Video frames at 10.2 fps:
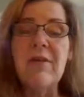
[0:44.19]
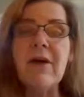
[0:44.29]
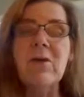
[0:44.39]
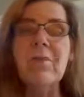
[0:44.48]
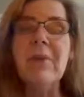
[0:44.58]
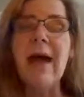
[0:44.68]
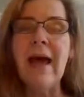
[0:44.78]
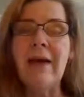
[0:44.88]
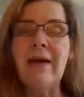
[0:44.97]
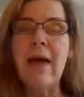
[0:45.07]
that are
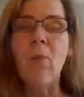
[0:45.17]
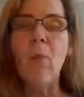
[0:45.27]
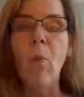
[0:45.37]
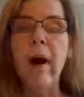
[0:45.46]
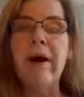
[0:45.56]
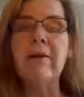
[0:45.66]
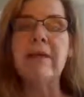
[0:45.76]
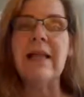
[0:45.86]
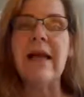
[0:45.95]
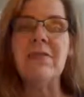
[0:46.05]
pet and
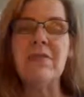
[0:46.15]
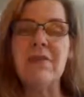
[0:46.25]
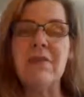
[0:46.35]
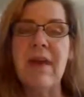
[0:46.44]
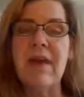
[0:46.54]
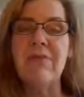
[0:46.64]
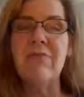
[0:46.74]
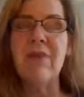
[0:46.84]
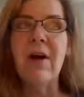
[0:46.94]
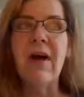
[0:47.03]
wildlife safe.